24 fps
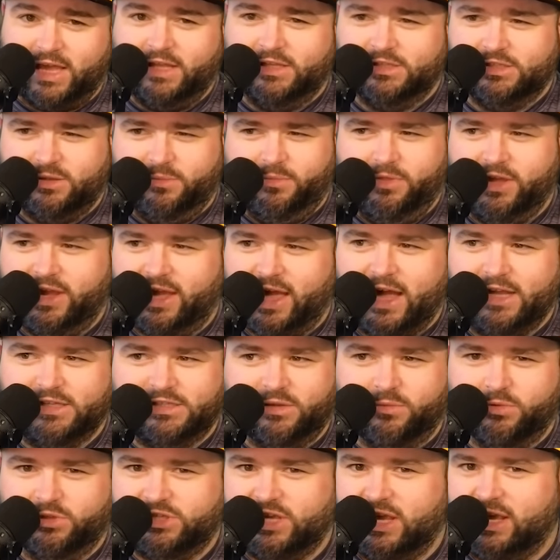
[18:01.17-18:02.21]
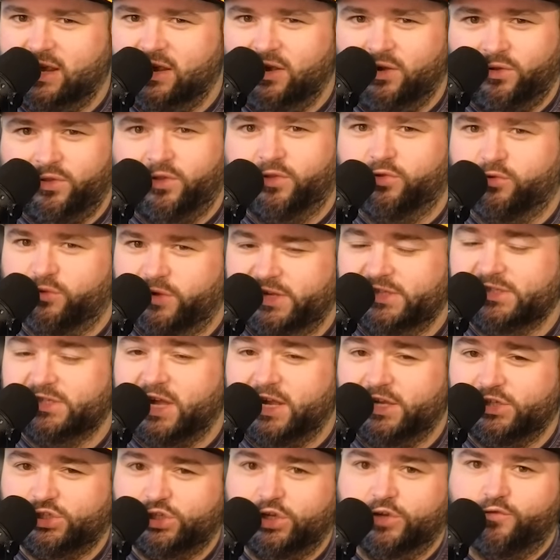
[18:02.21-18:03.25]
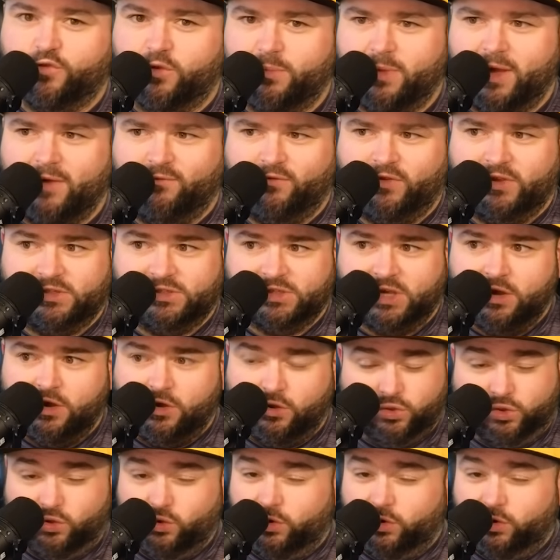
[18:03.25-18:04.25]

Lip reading: And some of the guys that were taking all the threes last year for Memphis, Luke